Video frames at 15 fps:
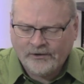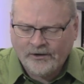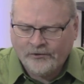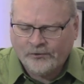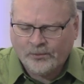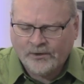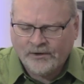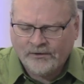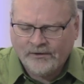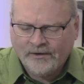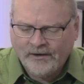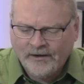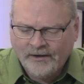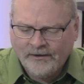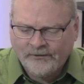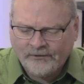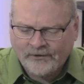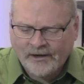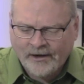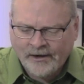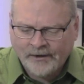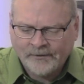here's what he's
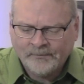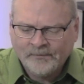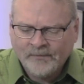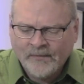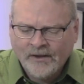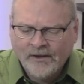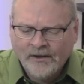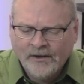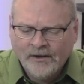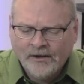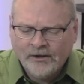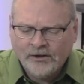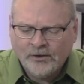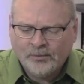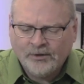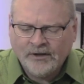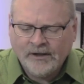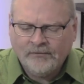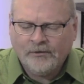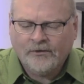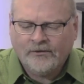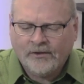saying. The
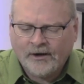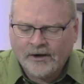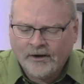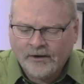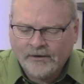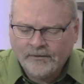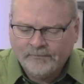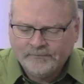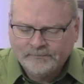believers there